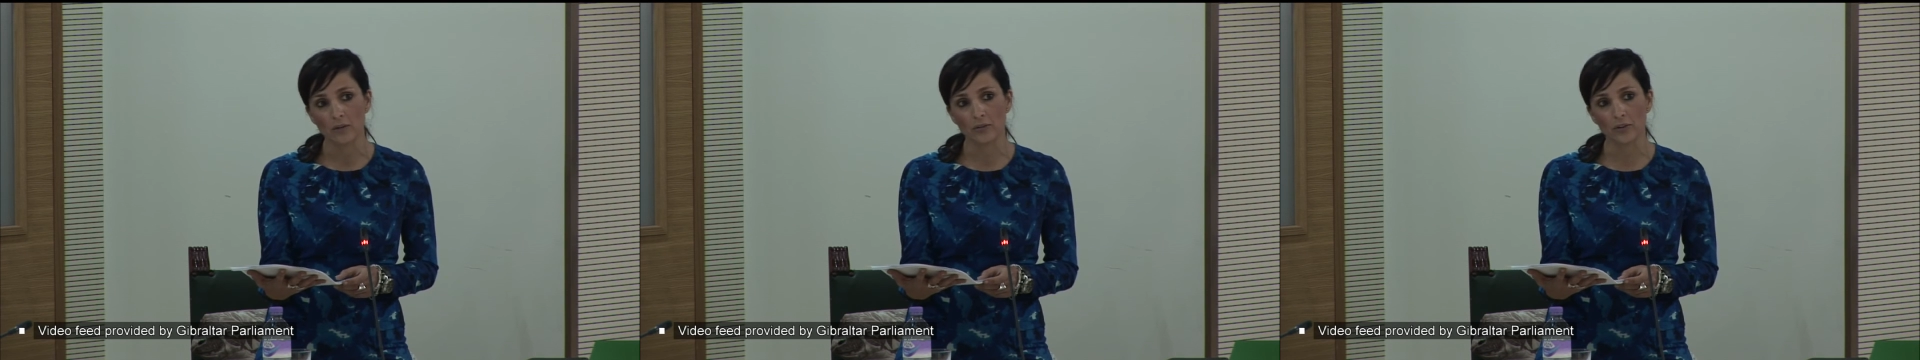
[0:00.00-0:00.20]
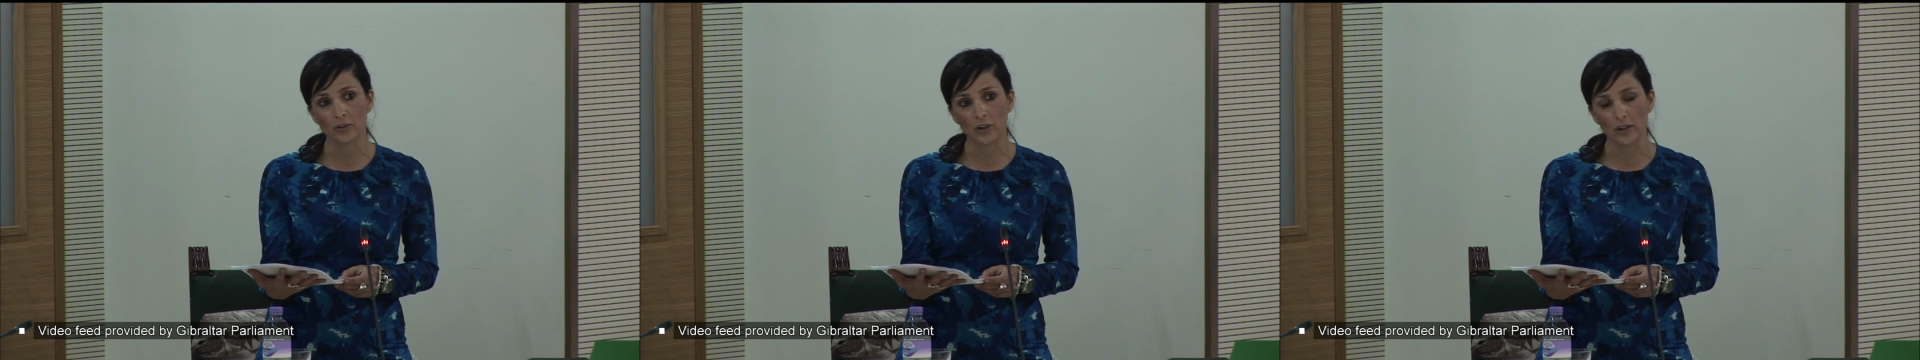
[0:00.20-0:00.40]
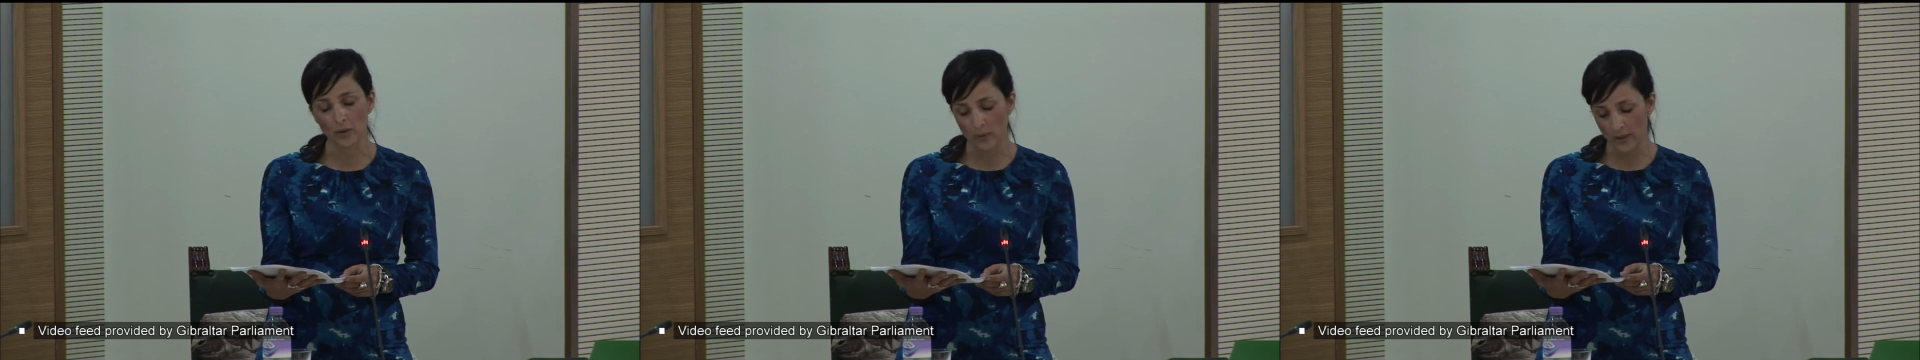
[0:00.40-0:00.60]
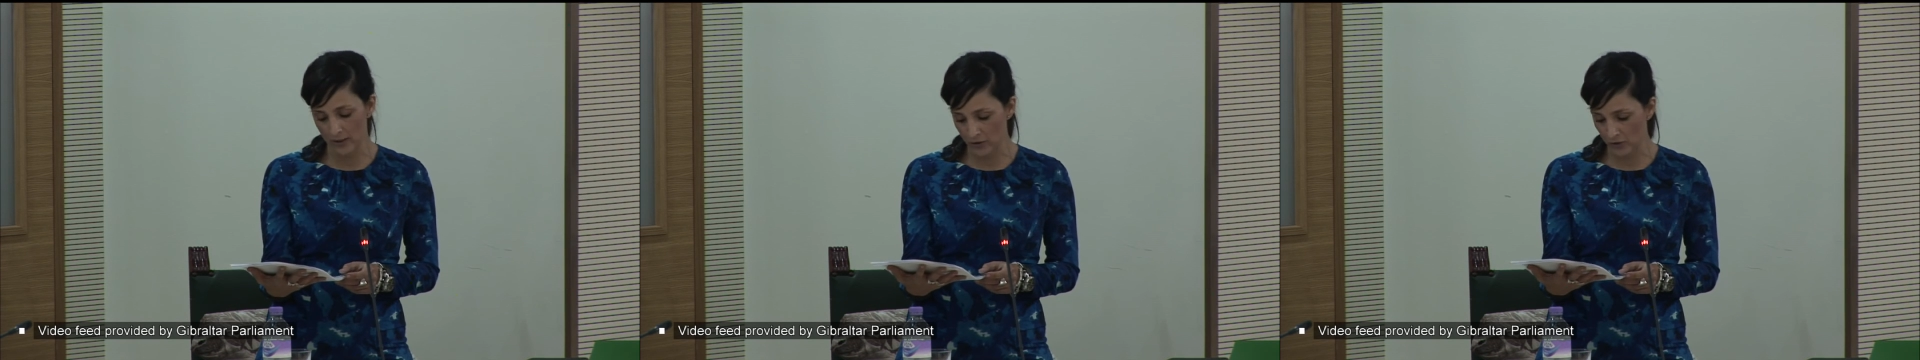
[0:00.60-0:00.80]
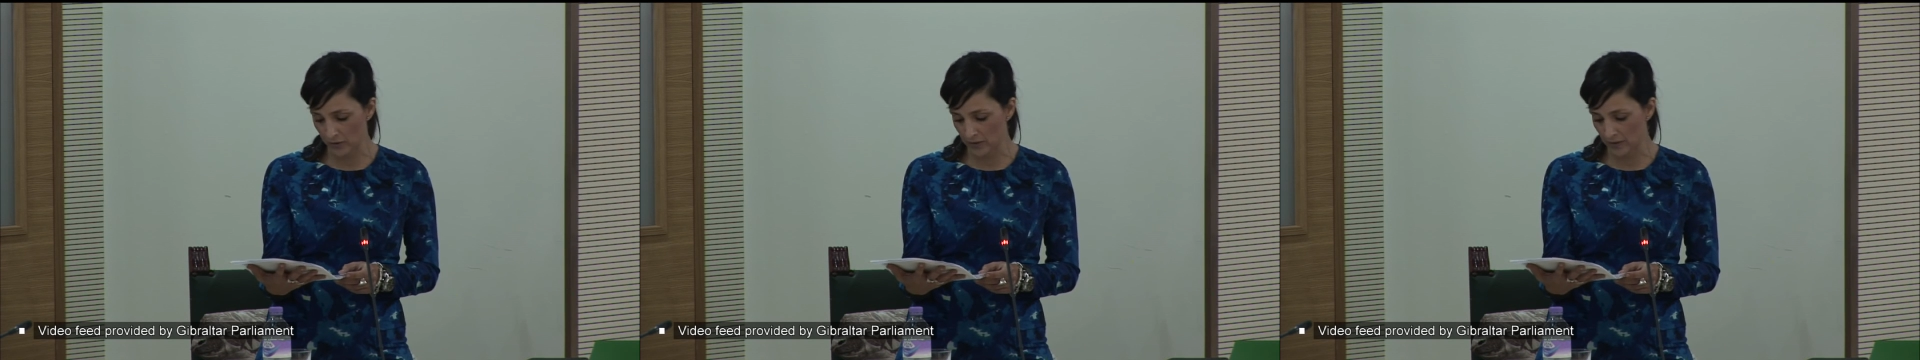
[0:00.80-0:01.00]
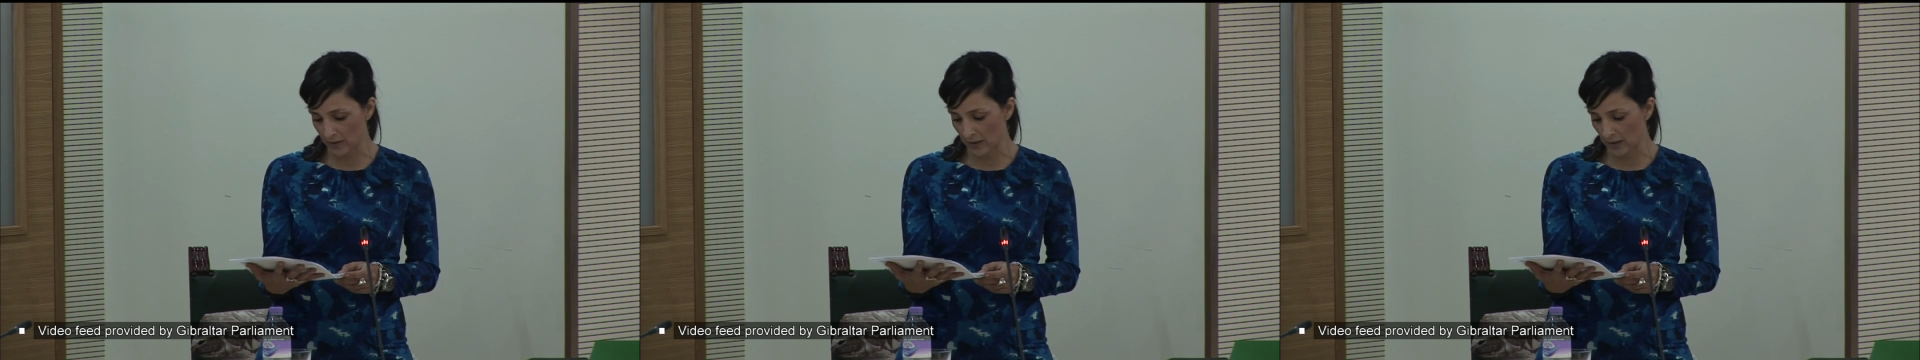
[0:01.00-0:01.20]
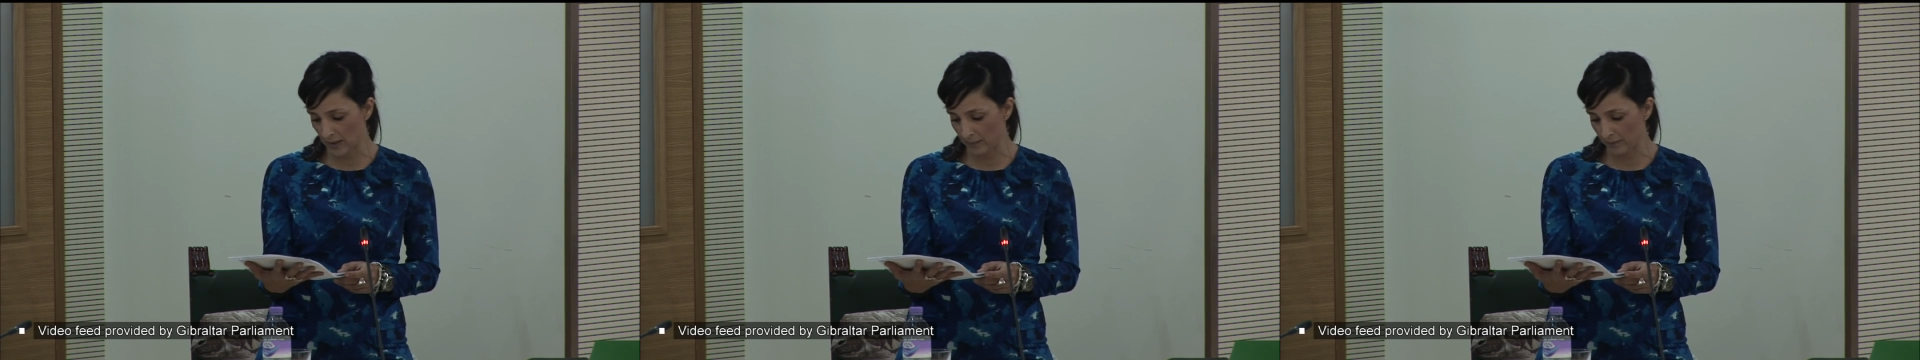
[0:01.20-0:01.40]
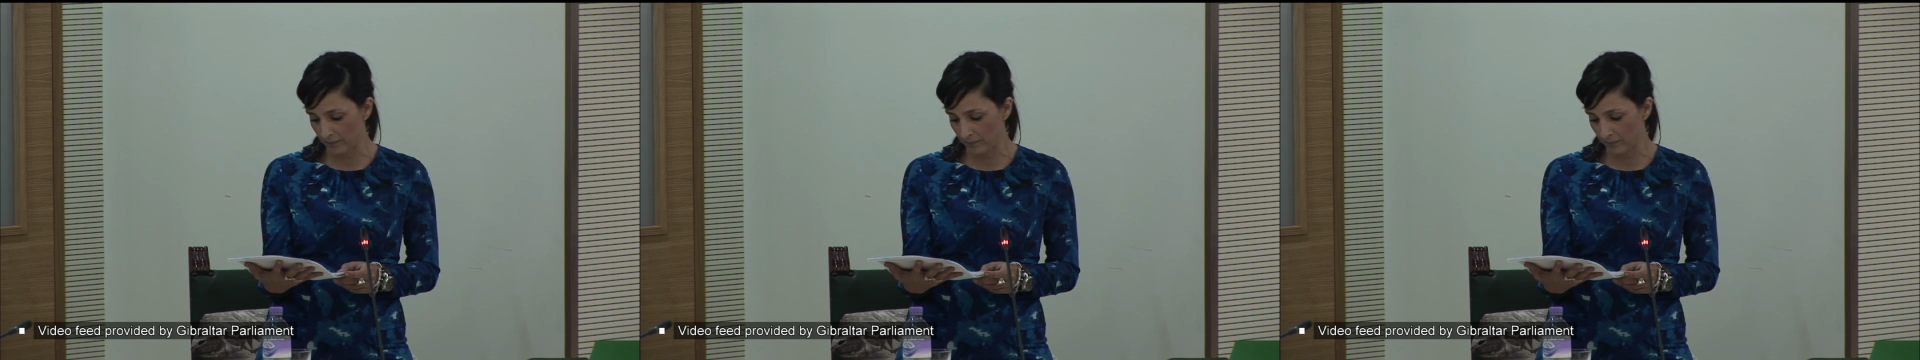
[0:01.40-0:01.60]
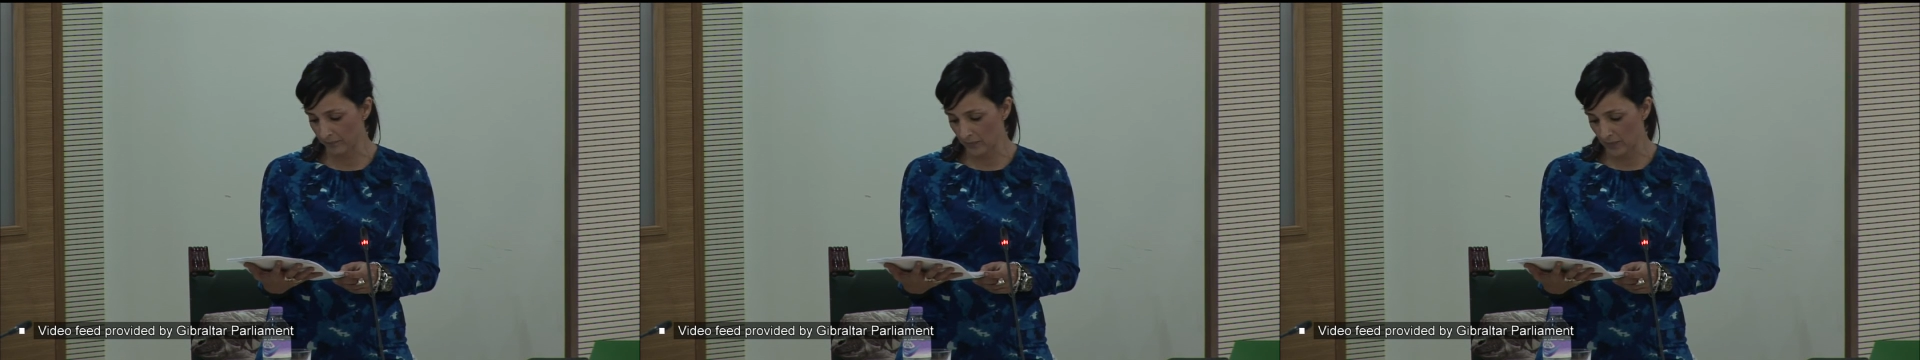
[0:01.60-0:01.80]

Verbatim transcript: for generations to come.